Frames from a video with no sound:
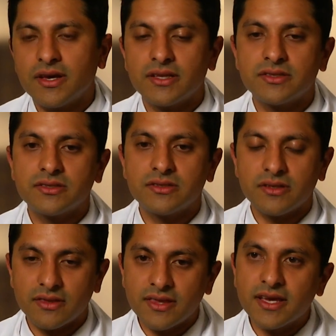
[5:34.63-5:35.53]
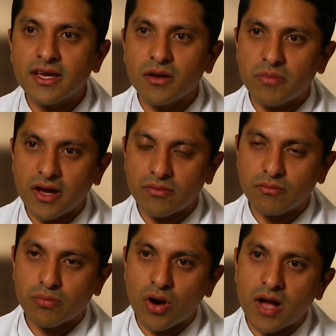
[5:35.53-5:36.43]
and thinking about
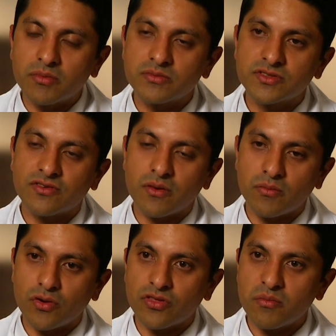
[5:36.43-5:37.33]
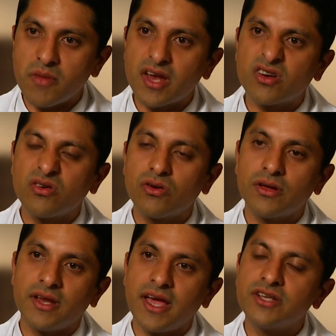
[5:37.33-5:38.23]
problems from both a medical
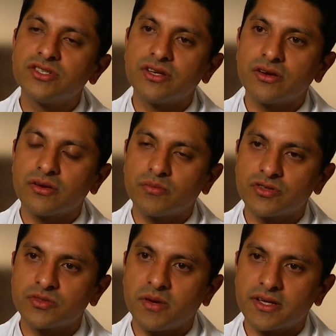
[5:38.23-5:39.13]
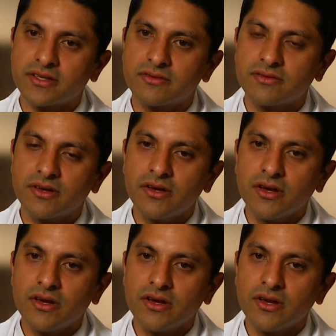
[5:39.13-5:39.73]
and engineering perspective.